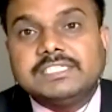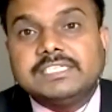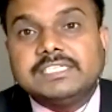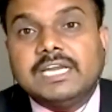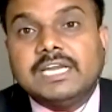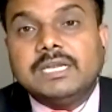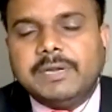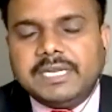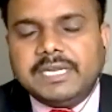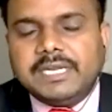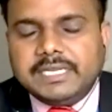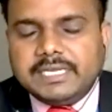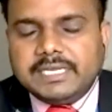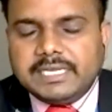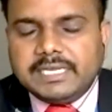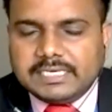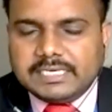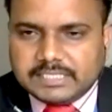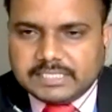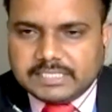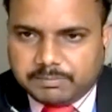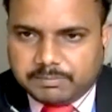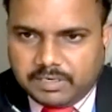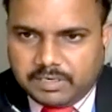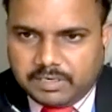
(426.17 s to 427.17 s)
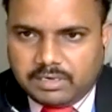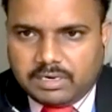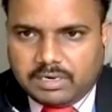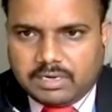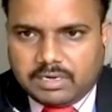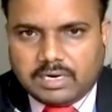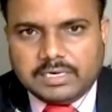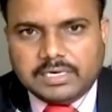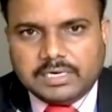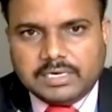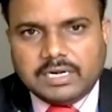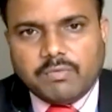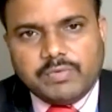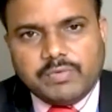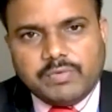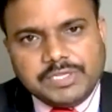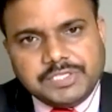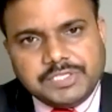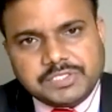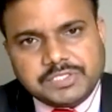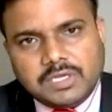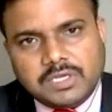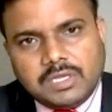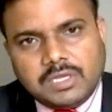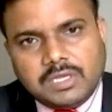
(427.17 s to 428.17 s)
NPTEL chapter under
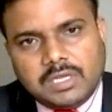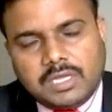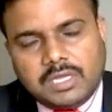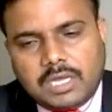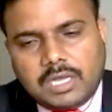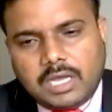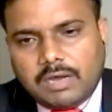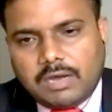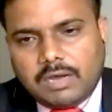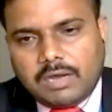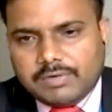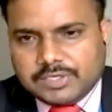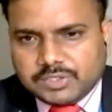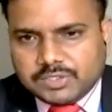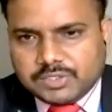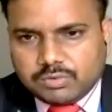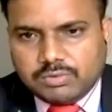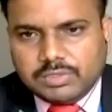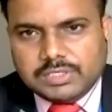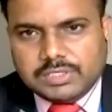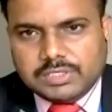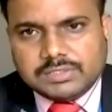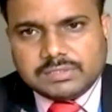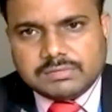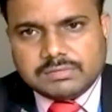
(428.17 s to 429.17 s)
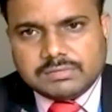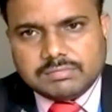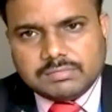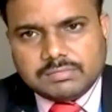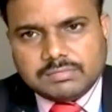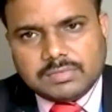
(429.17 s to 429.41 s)
which our students,